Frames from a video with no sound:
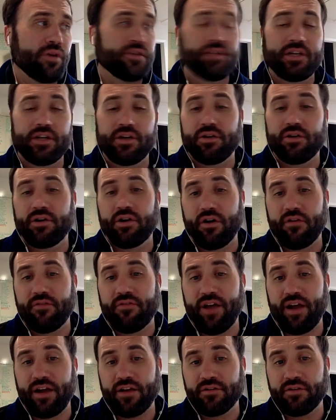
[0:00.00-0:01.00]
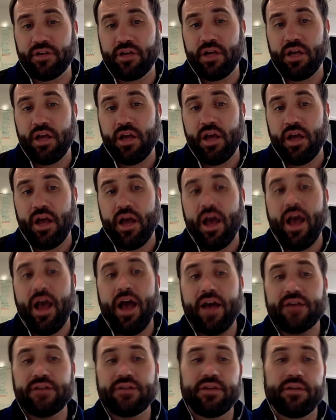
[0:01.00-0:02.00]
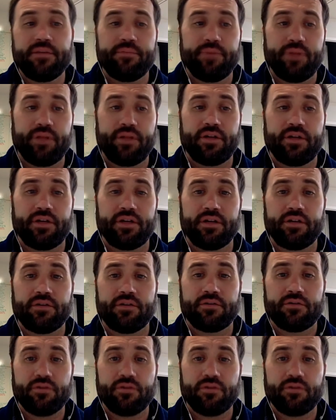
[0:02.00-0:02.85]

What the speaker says: here at our factory has the ability